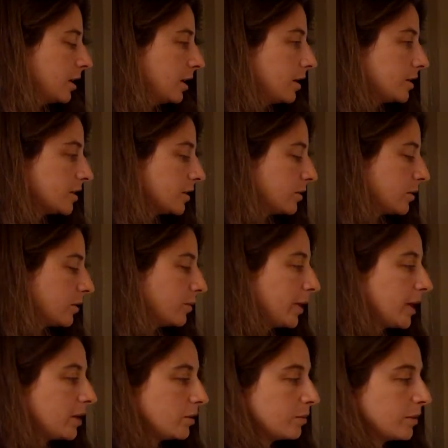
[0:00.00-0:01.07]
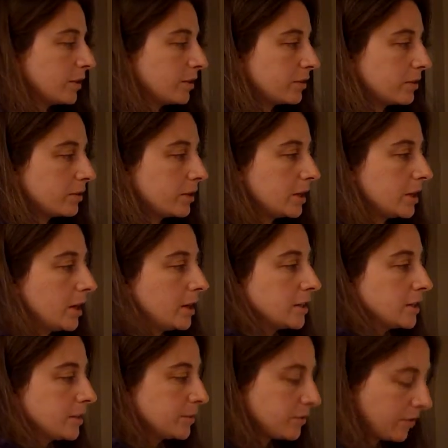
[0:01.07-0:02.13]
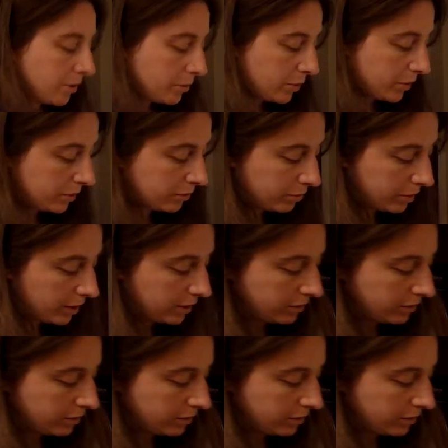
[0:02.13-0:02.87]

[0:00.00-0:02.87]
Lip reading: So our weight will be 39 times 5.3.